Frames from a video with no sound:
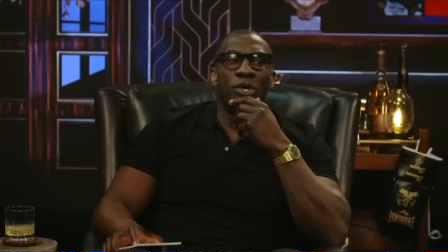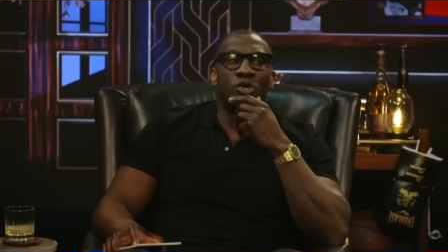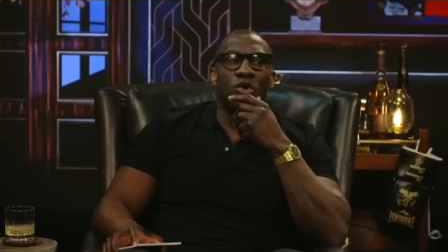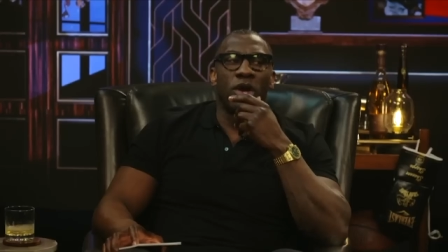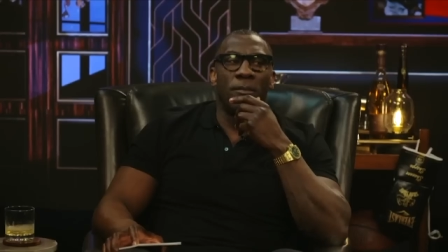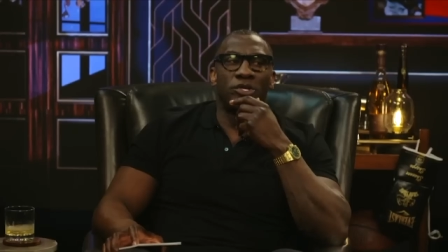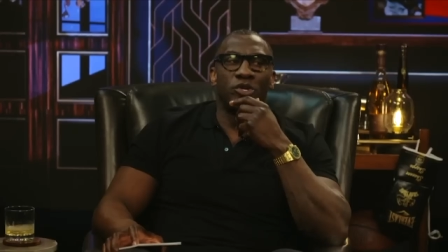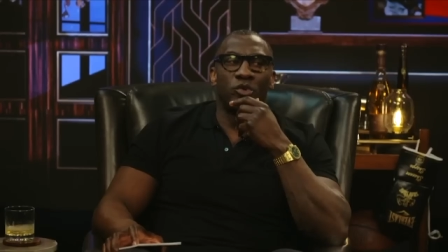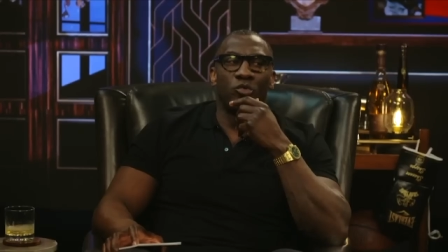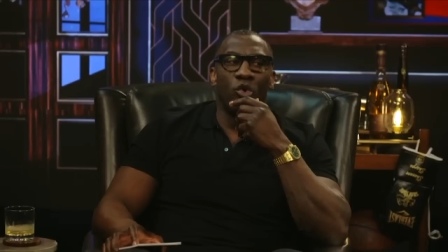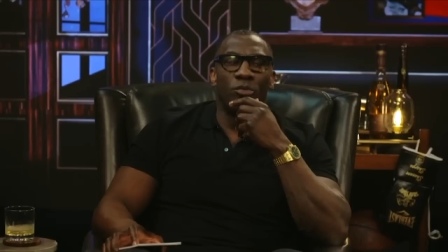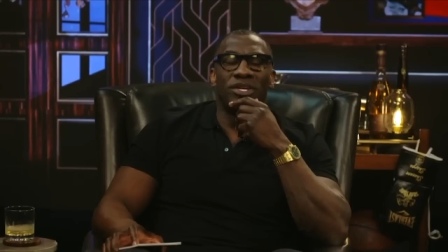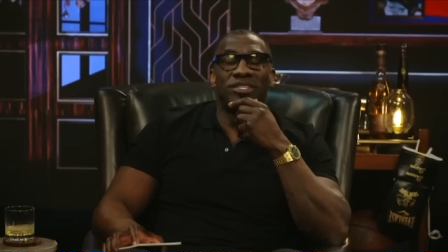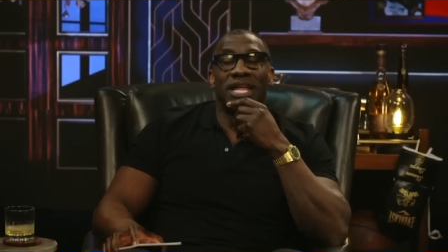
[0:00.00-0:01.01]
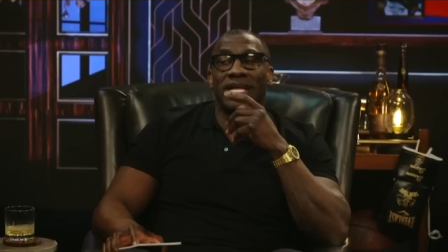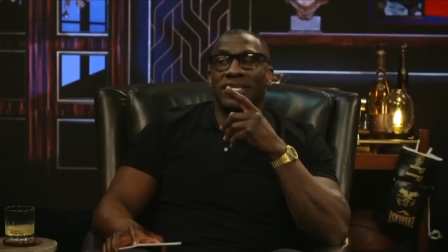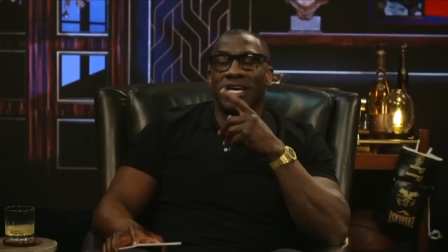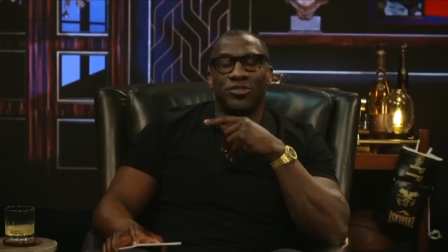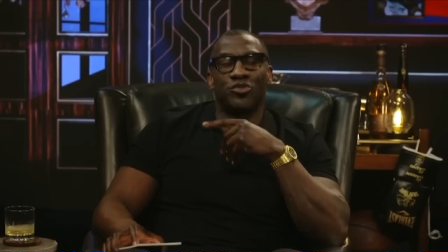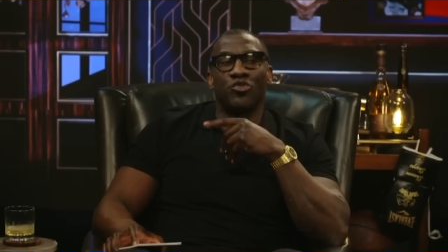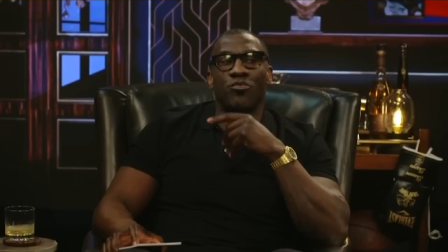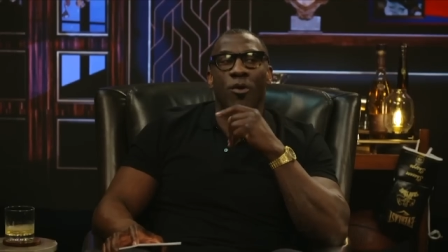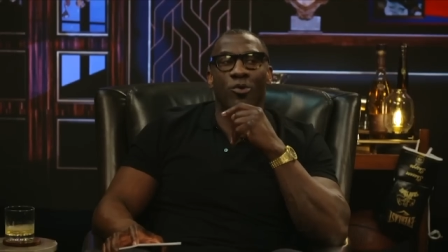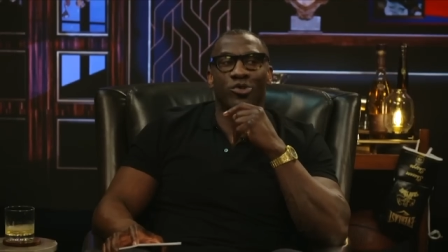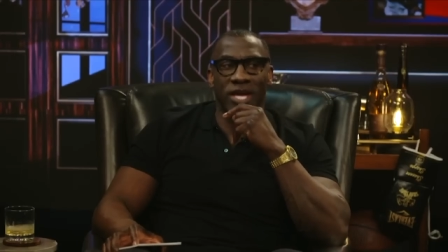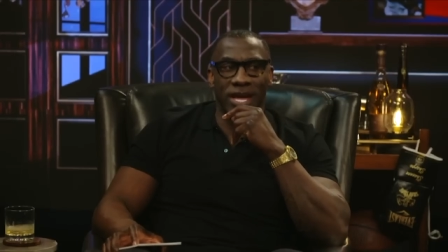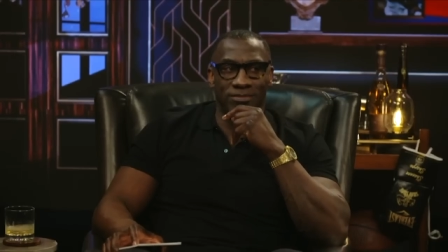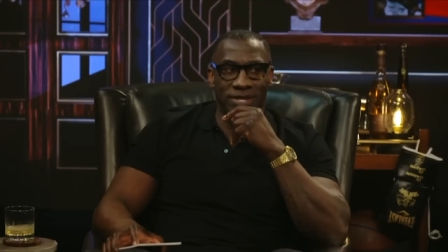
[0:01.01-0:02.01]
you come into the room. It's like, that's Super Bowl
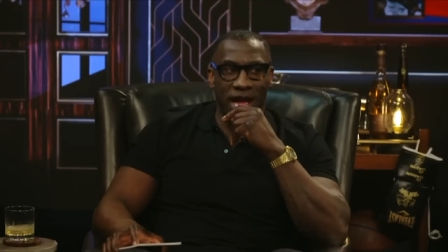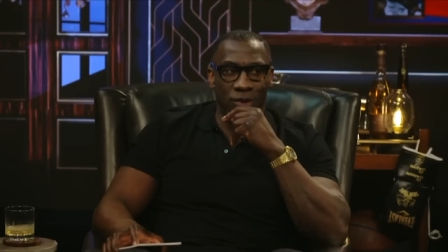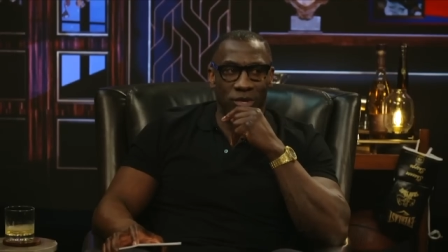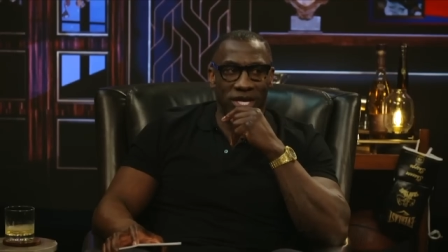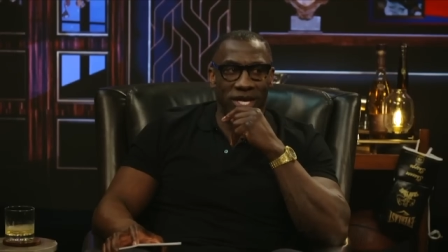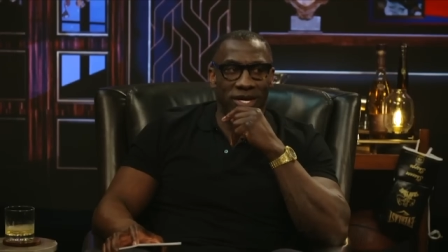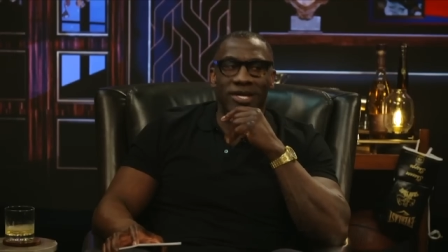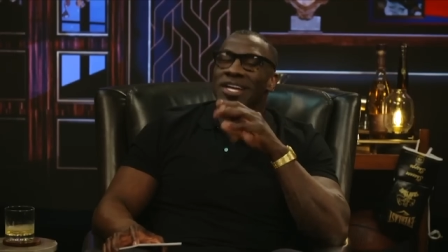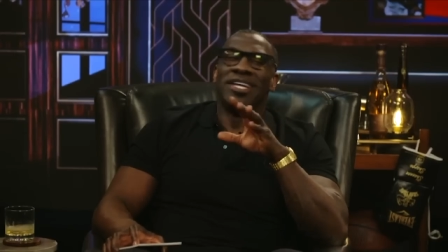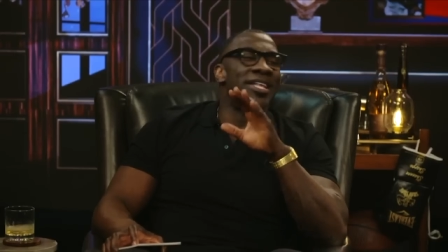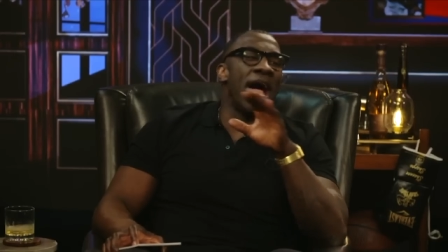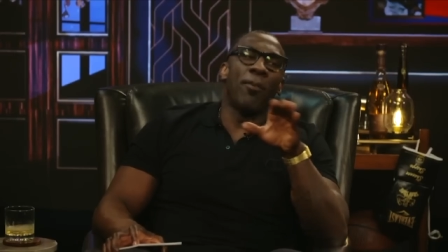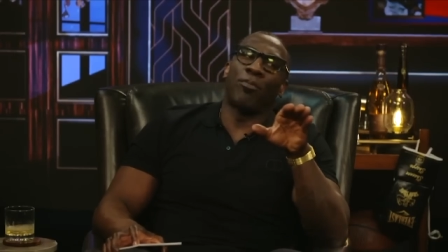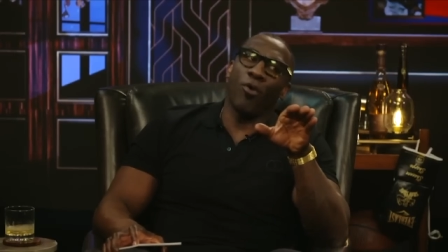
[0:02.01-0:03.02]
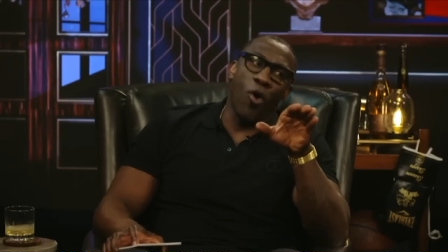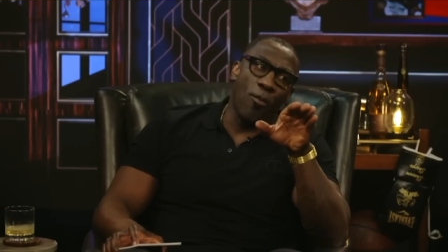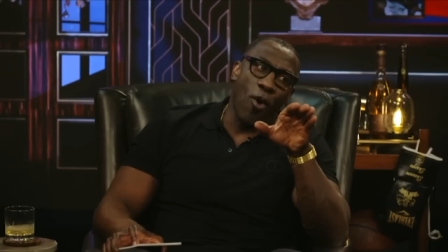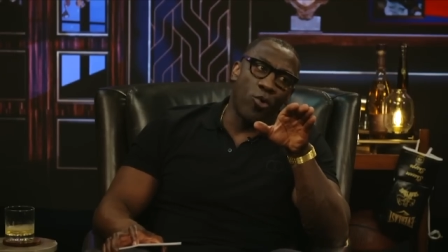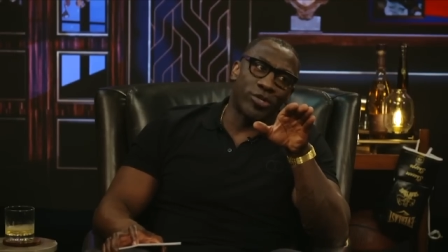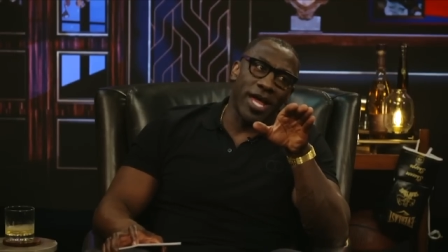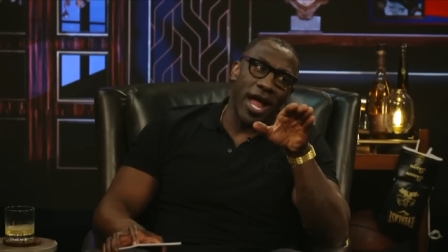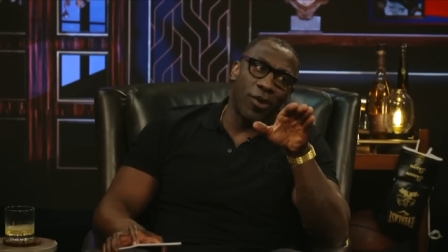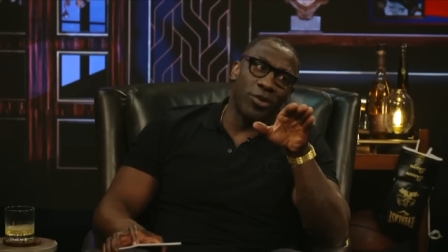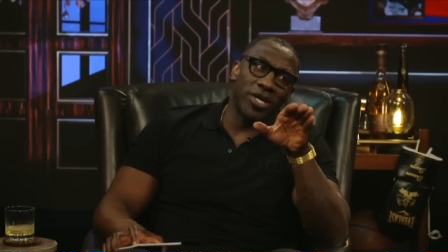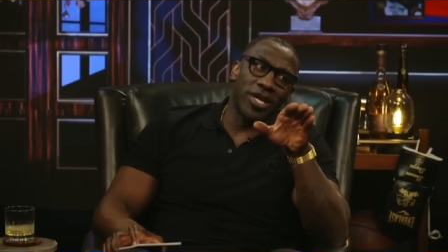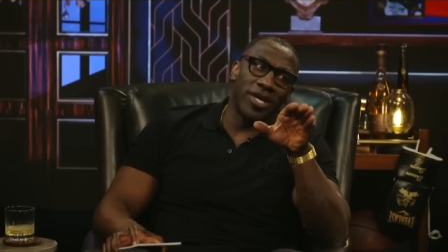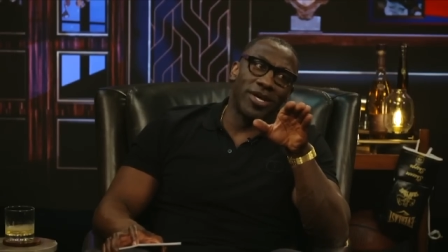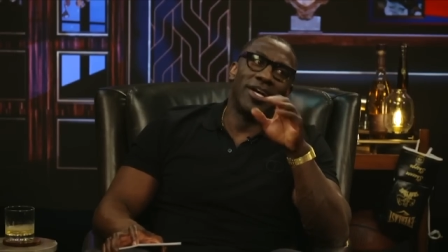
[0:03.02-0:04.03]
champ Tyreek Hill, not Pro Bowl
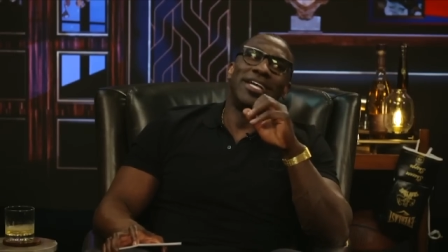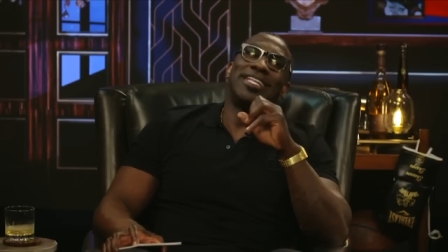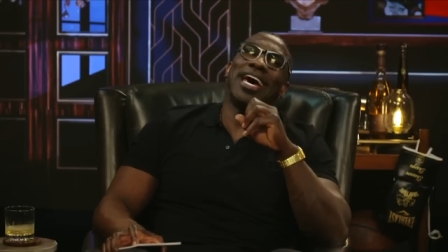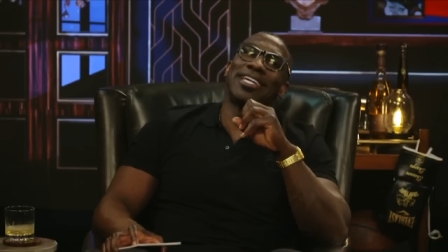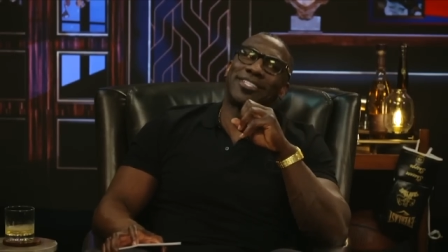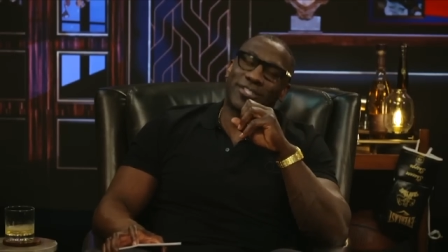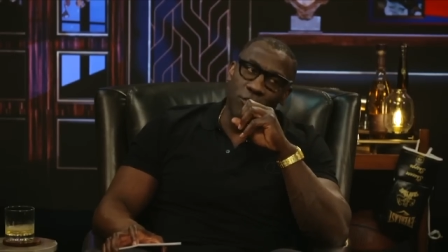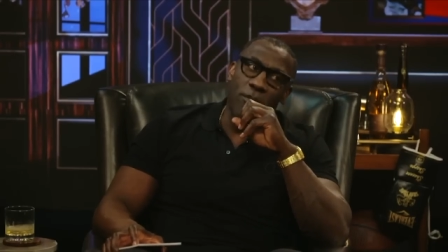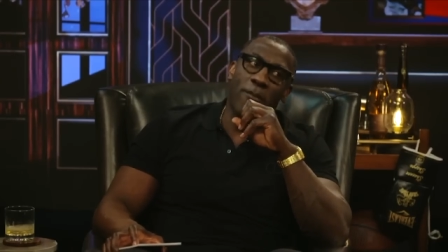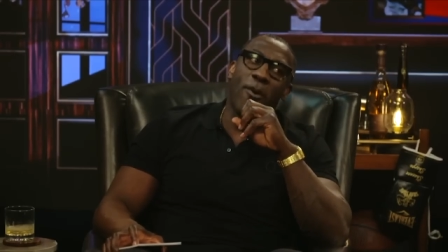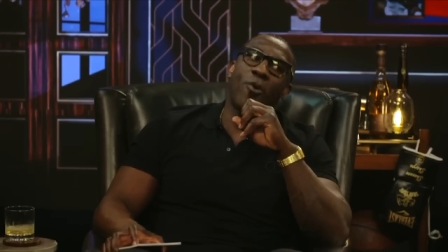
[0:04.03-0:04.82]
Tyreek Hill. That's Super Bowl